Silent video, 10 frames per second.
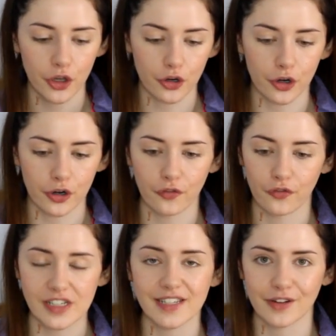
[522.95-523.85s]
your
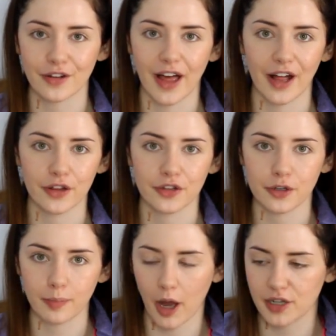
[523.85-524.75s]
physical health,
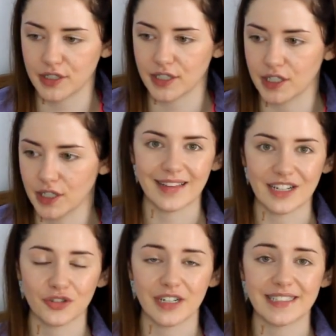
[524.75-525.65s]
your body, and
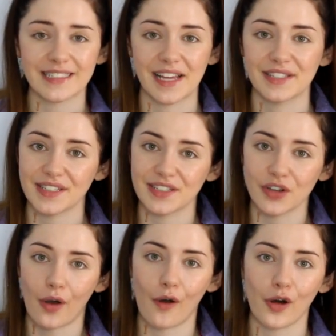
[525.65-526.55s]
that transcends
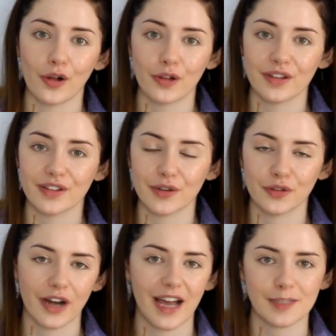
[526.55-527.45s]
into all the
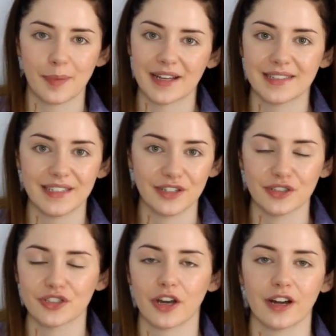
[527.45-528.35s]
other aspects in
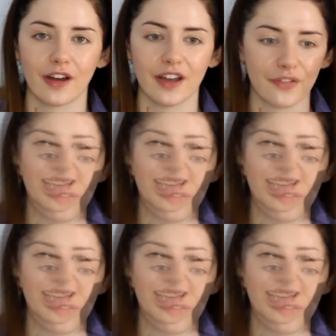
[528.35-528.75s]
your entire life.